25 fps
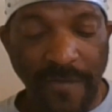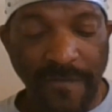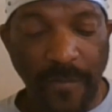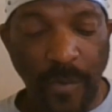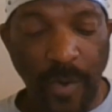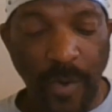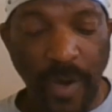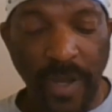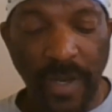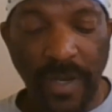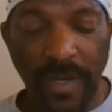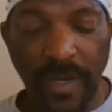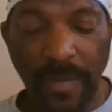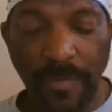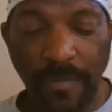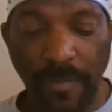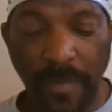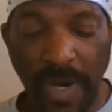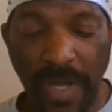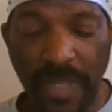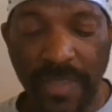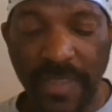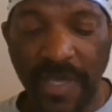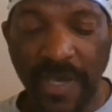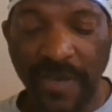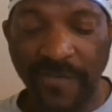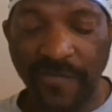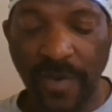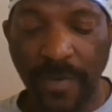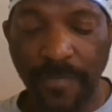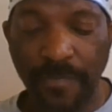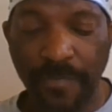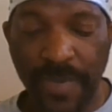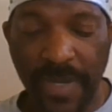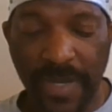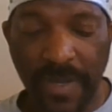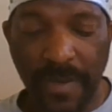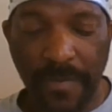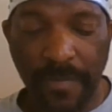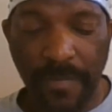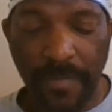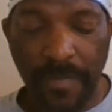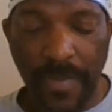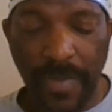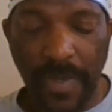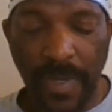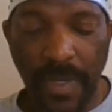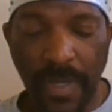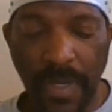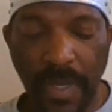For in the month of Abib,
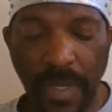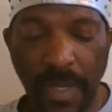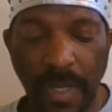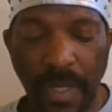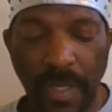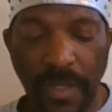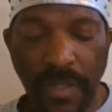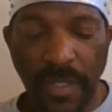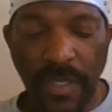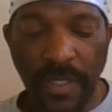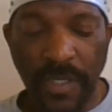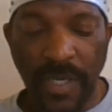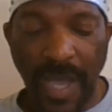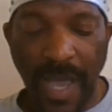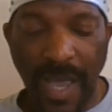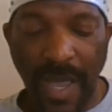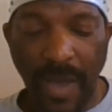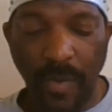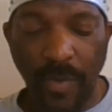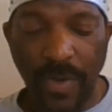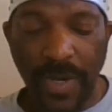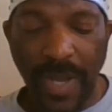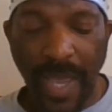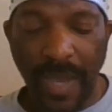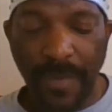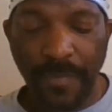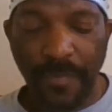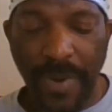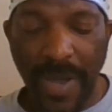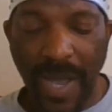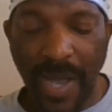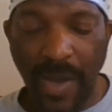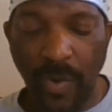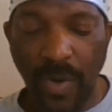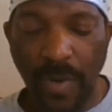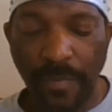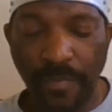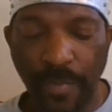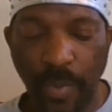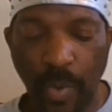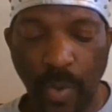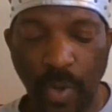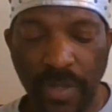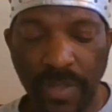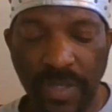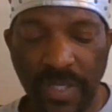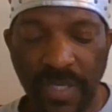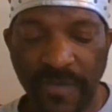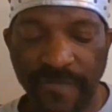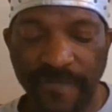Yahweh thy power
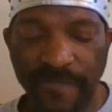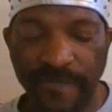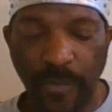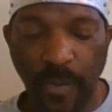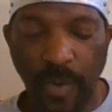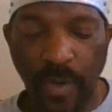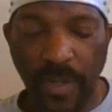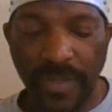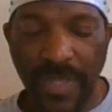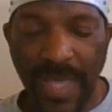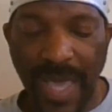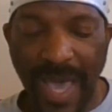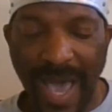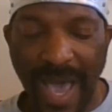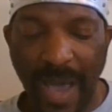brought thee forth